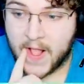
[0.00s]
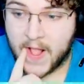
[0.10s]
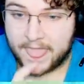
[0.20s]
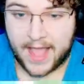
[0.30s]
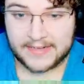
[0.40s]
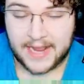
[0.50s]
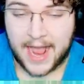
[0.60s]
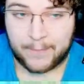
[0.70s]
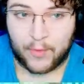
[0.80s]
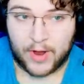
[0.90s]
That
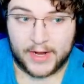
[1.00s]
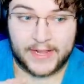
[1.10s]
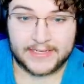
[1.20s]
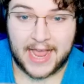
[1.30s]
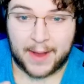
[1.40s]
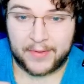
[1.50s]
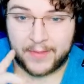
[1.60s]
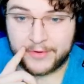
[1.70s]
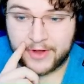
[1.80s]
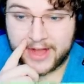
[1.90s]
top one that
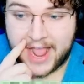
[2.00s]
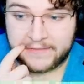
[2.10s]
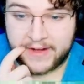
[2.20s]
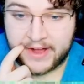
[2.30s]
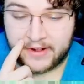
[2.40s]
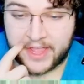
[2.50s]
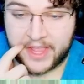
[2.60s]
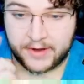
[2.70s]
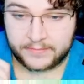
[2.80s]
we tried to activate earlier,